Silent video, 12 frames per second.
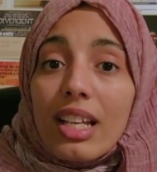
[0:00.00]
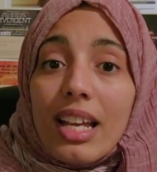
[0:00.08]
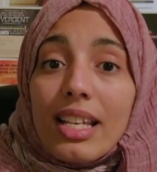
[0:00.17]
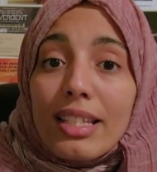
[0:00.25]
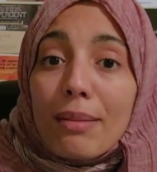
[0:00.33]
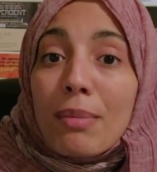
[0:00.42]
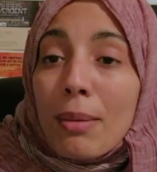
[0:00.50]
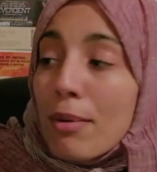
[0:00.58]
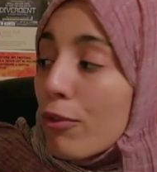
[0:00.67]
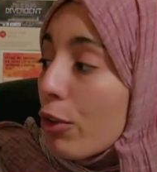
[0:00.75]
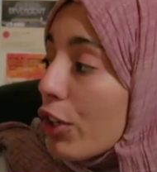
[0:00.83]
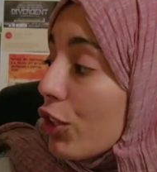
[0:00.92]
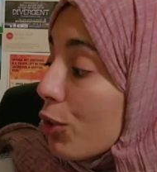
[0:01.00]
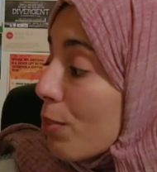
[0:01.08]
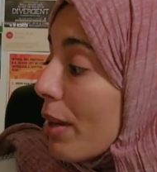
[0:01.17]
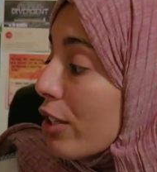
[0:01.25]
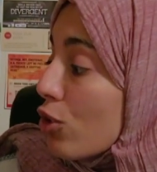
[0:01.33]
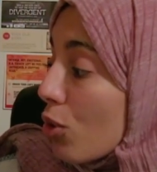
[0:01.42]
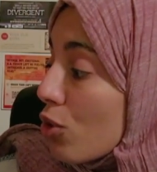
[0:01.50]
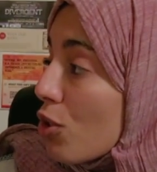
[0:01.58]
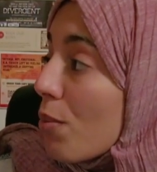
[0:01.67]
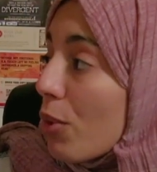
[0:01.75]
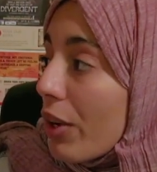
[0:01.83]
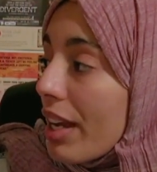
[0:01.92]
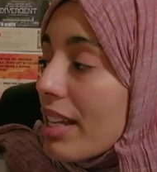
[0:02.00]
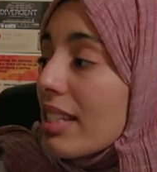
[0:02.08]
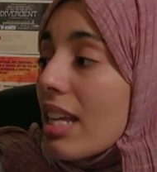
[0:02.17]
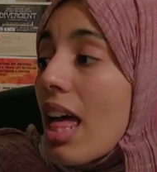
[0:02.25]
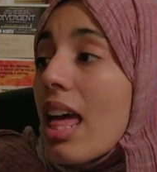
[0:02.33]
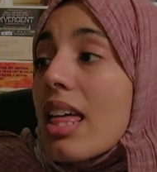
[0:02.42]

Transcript: is Me Before You by Jojo Moyes.